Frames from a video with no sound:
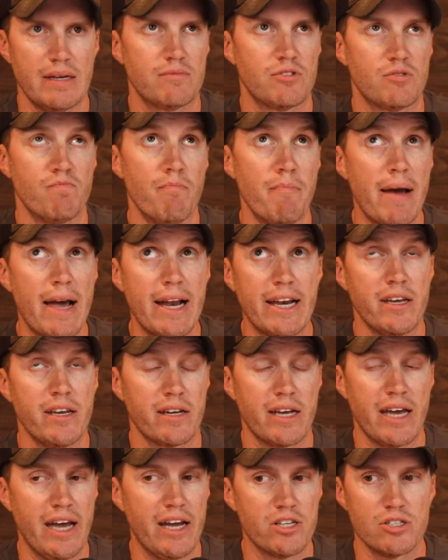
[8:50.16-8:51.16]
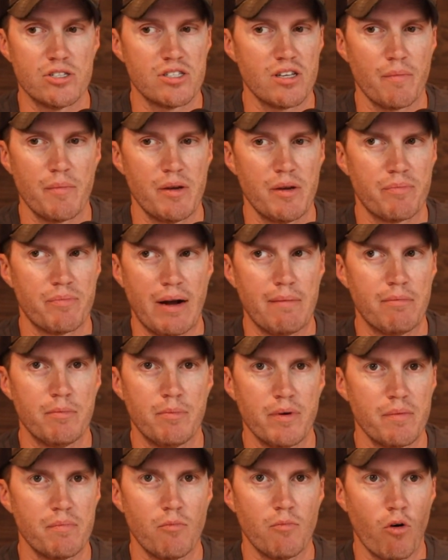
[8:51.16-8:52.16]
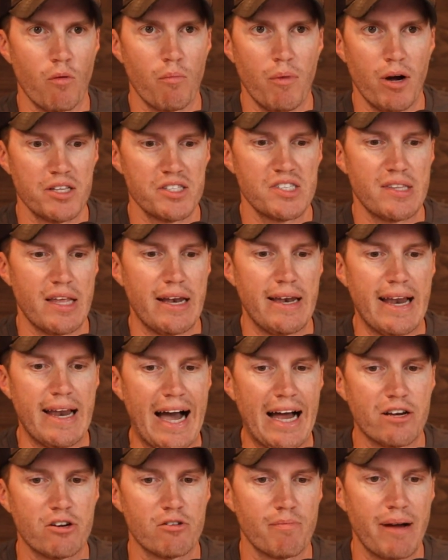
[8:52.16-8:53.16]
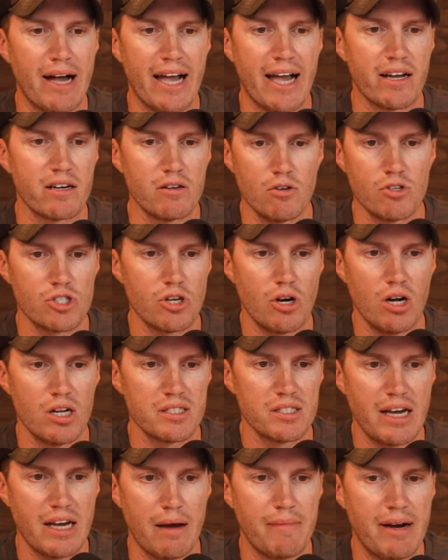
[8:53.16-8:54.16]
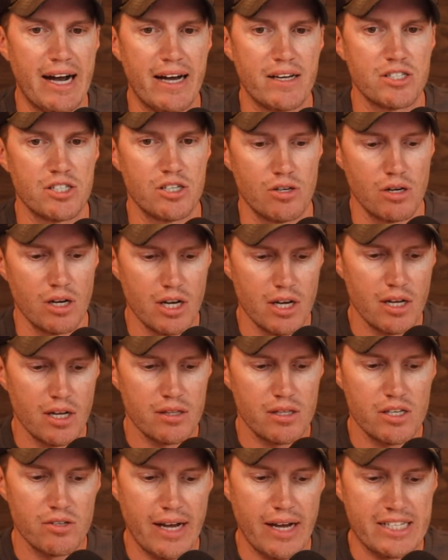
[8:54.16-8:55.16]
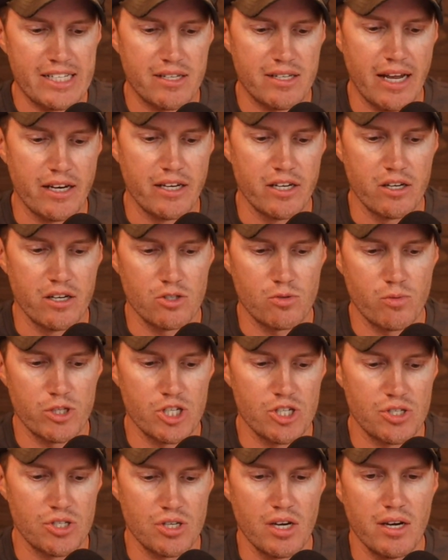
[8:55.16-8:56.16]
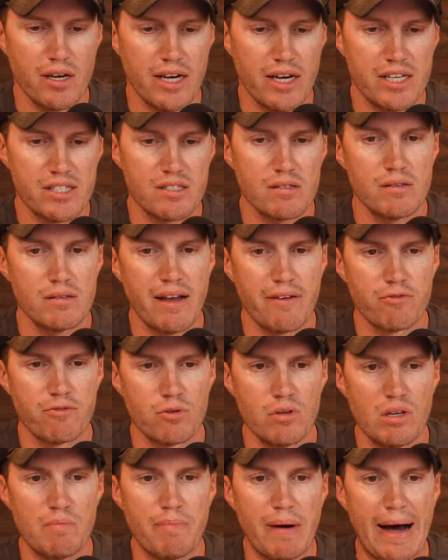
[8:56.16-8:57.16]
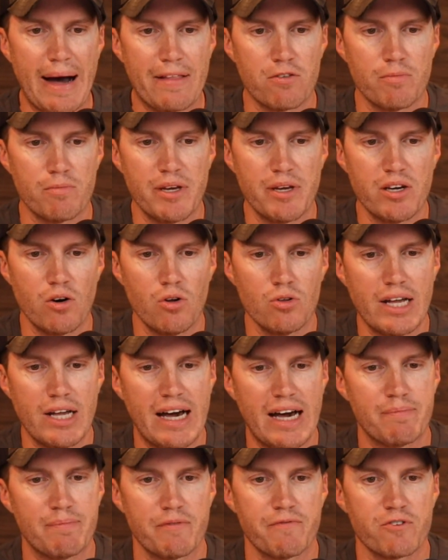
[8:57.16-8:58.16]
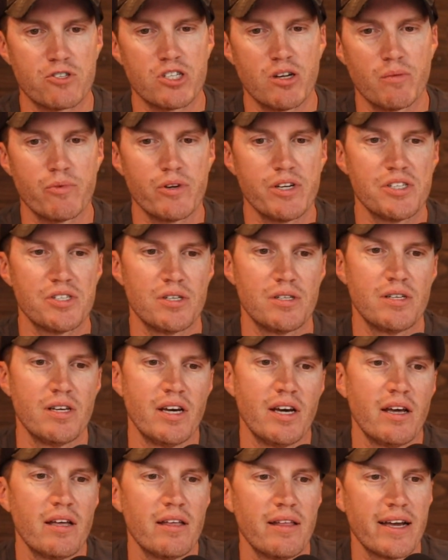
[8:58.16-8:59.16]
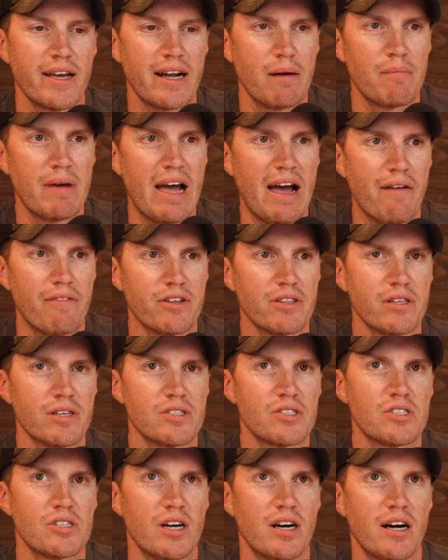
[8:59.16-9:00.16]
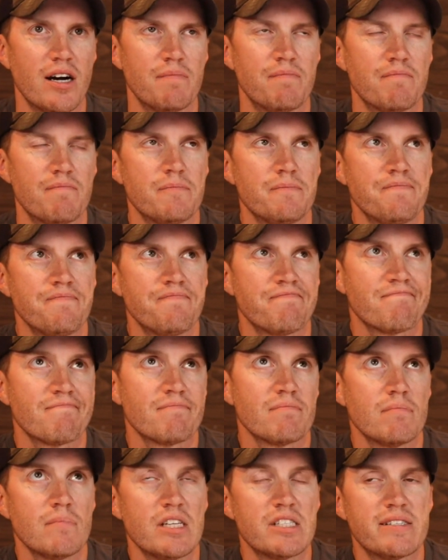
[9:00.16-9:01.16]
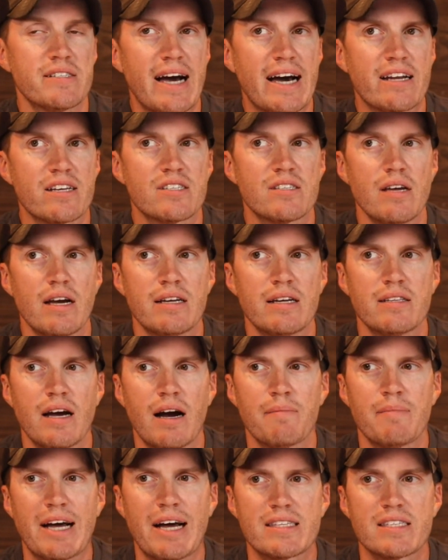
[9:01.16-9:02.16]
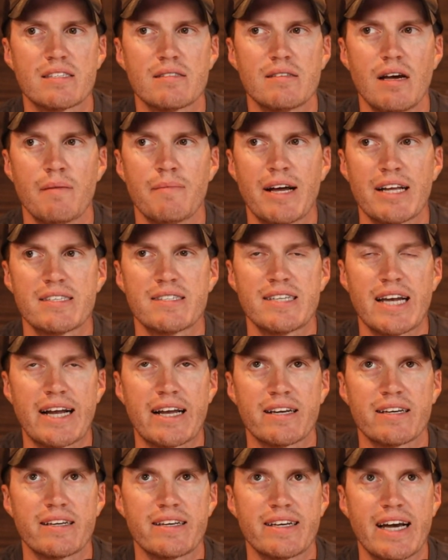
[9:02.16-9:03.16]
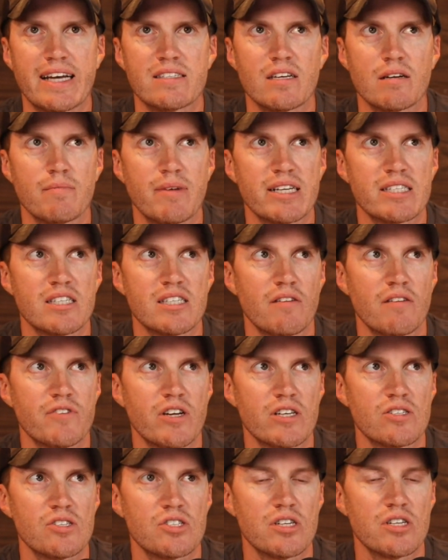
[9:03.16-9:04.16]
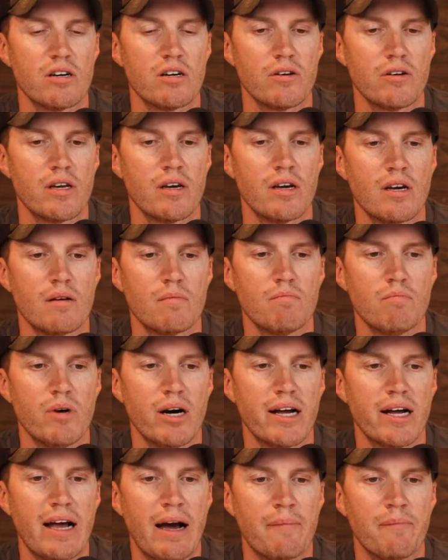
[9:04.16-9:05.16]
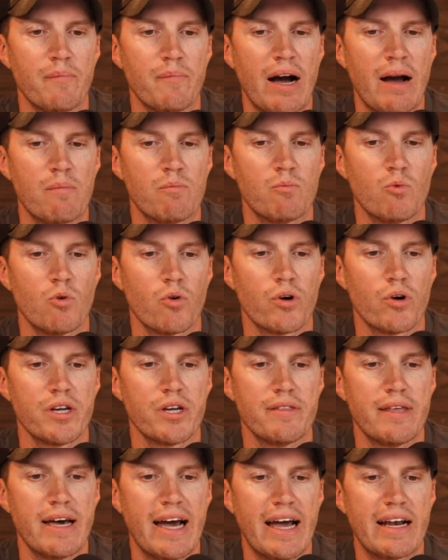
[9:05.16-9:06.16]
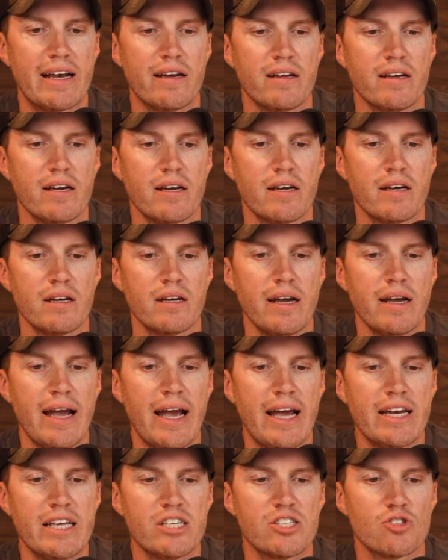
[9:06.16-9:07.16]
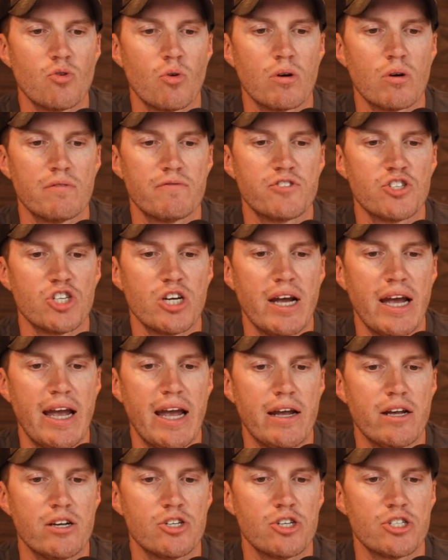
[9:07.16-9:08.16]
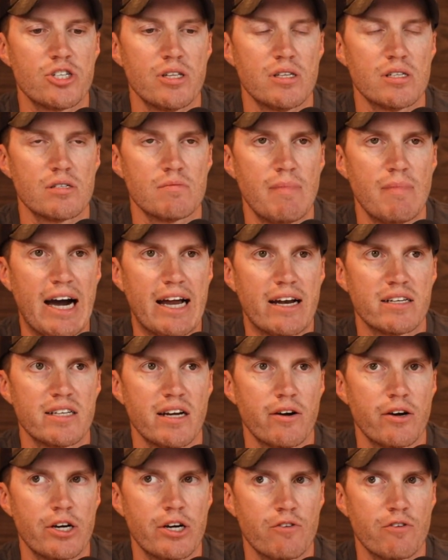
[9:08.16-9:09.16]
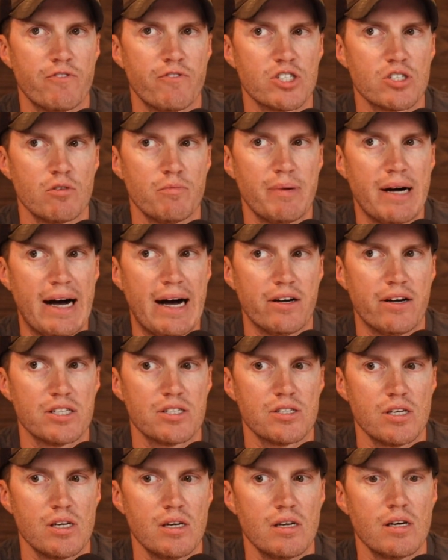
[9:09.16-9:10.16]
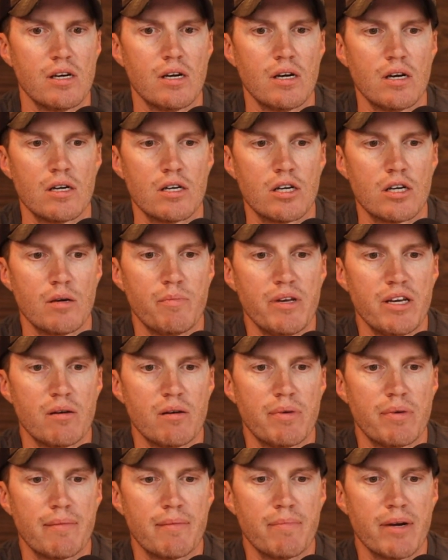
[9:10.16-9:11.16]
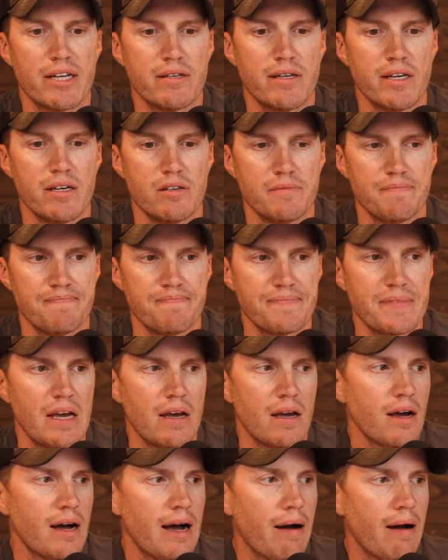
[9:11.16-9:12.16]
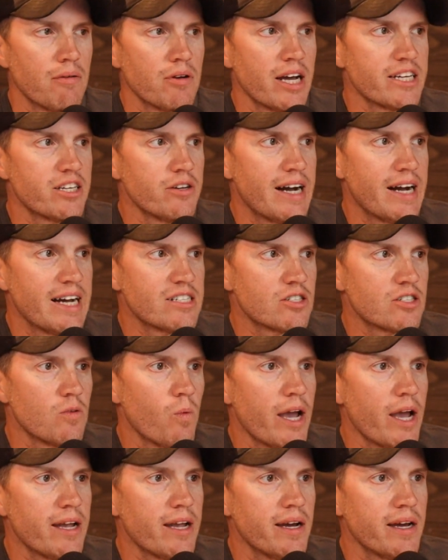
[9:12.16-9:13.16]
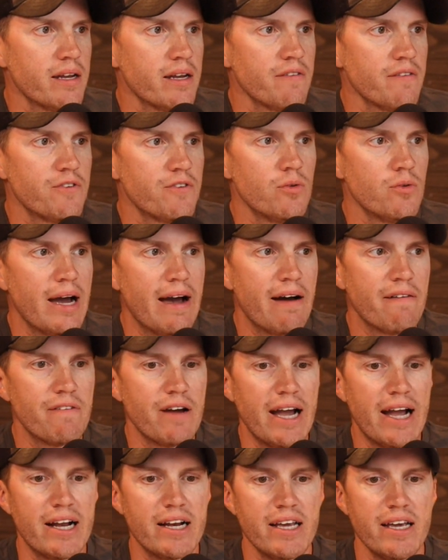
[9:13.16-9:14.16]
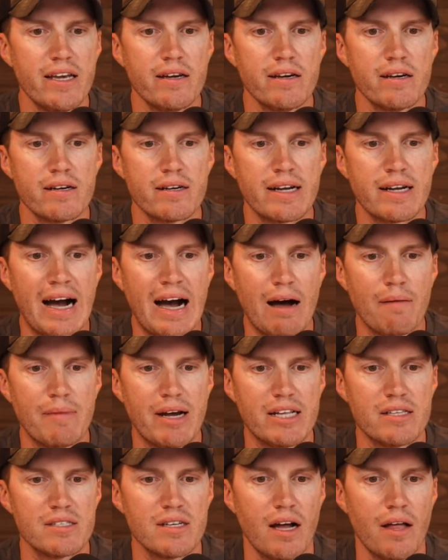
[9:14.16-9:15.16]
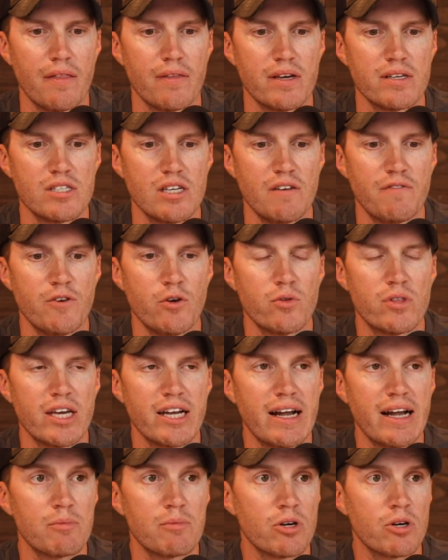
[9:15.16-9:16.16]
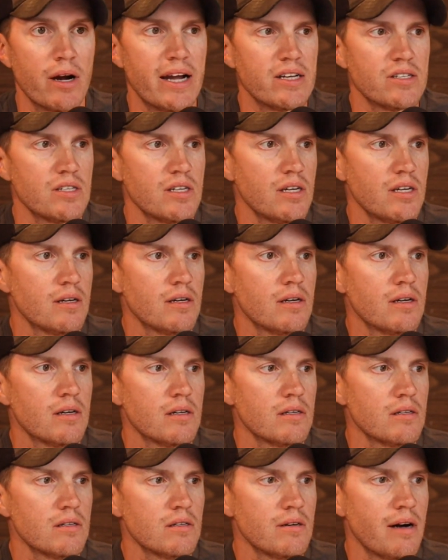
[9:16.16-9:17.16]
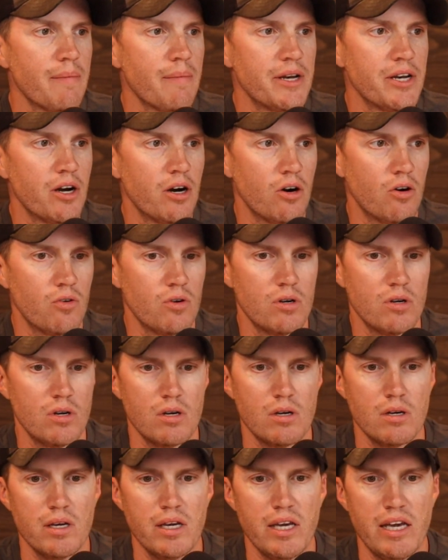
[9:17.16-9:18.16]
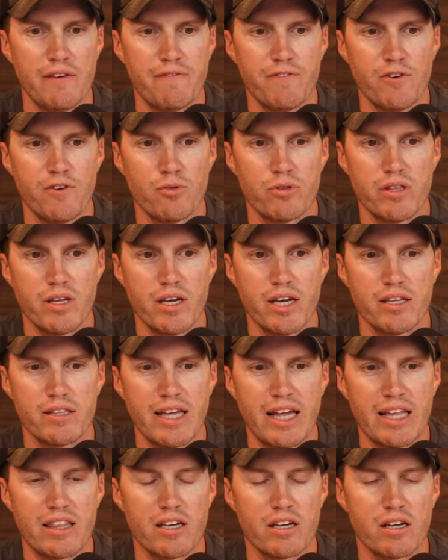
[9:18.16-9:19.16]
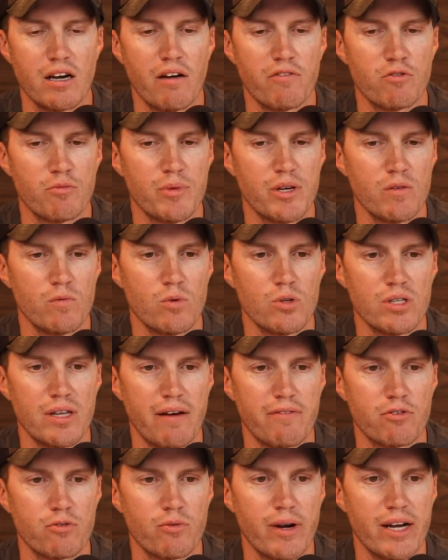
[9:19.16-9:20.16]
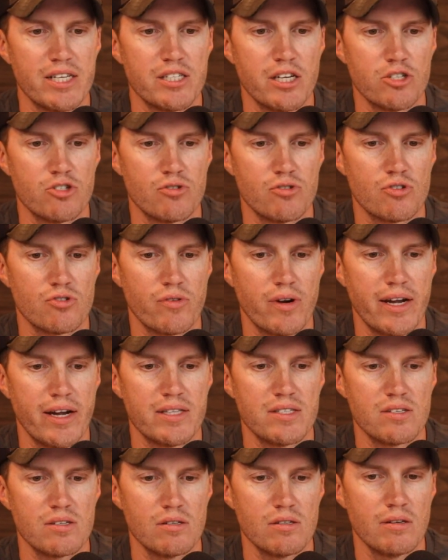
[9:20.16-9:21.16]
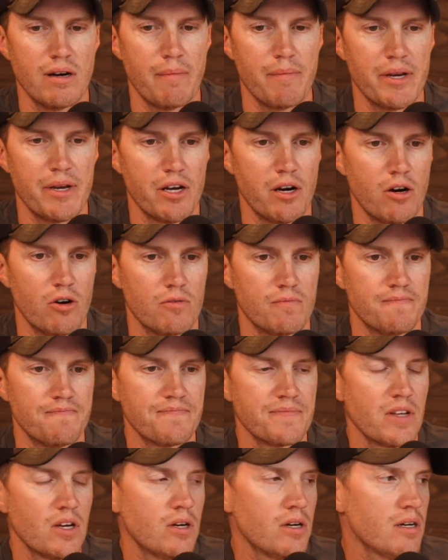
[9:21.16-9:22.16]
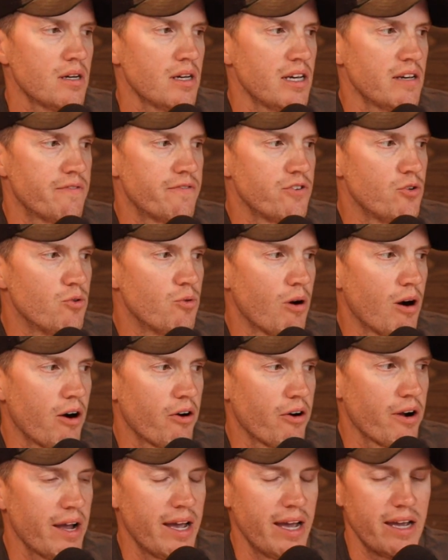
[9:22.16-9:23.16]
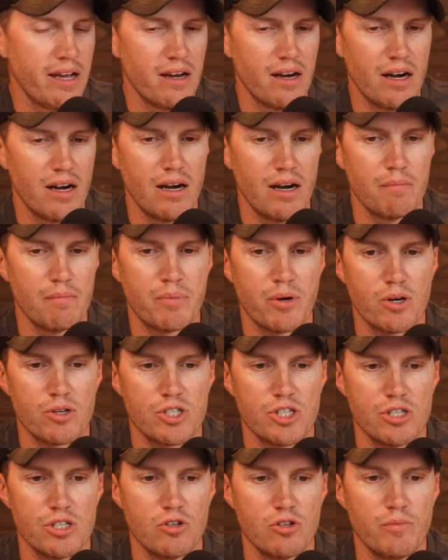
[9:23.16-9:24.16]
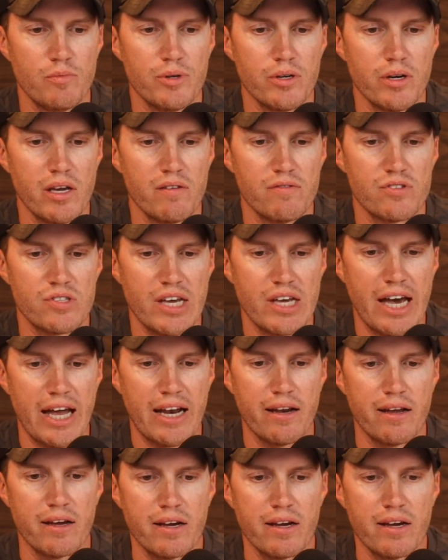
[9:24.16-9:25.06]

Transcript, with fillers: many occasions. I mean, probably more months than not, you're buying close to all time highs here these last 10 years, which is has never really bothered me a whole lot. But for some reason, like I'm having this, uh, it's not a, I'm not, I'm not second guessing myself necessarily, but I'm, I'm worried that any sort of change to this monetary or fiscal policy could be a big, big deal. I would like you guys to weigh in. If you have any comments on this, if you think I'm crazy, let me know. If you think that the government will never raise interest rates, let me know. If you are a uh, person who believes that